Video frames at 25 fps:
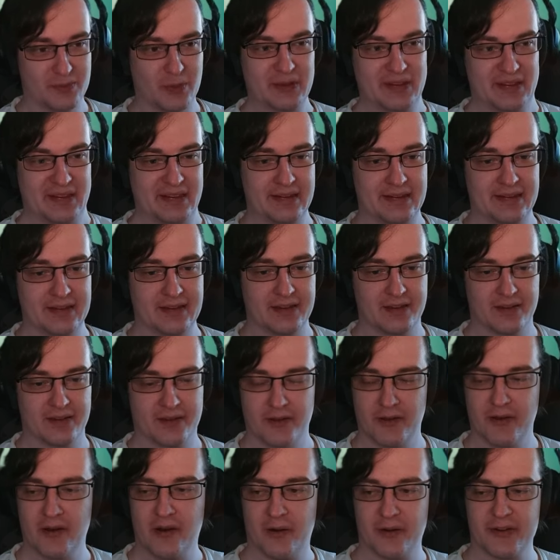spot healing,
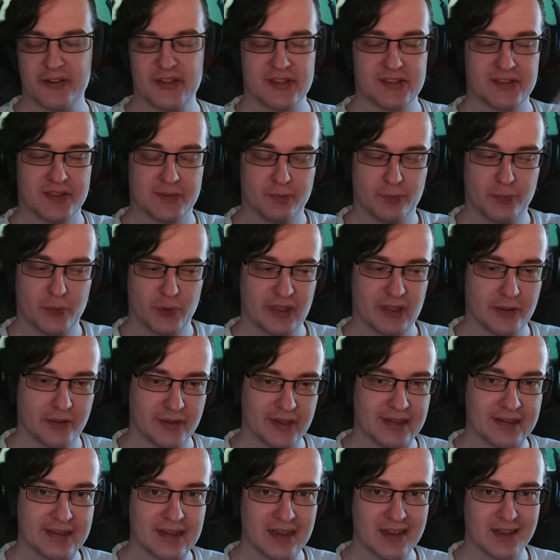or just put it
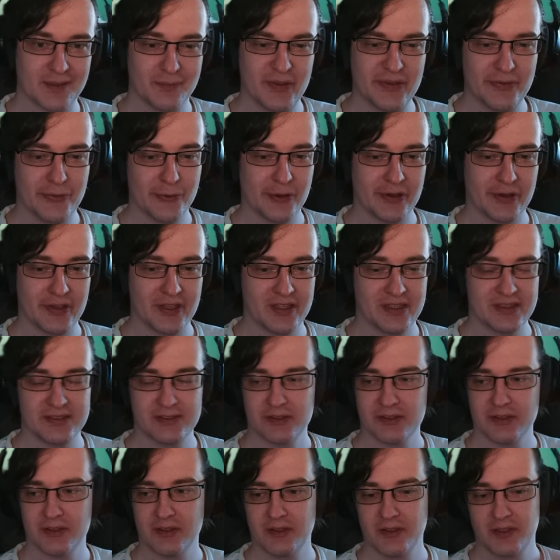on the tank before
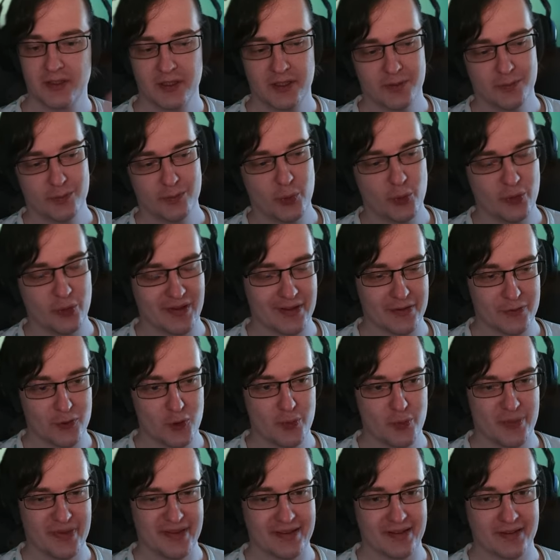he's pulling a
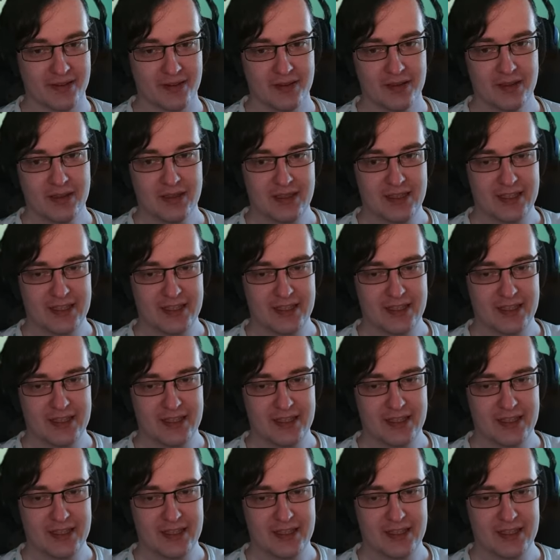new pack.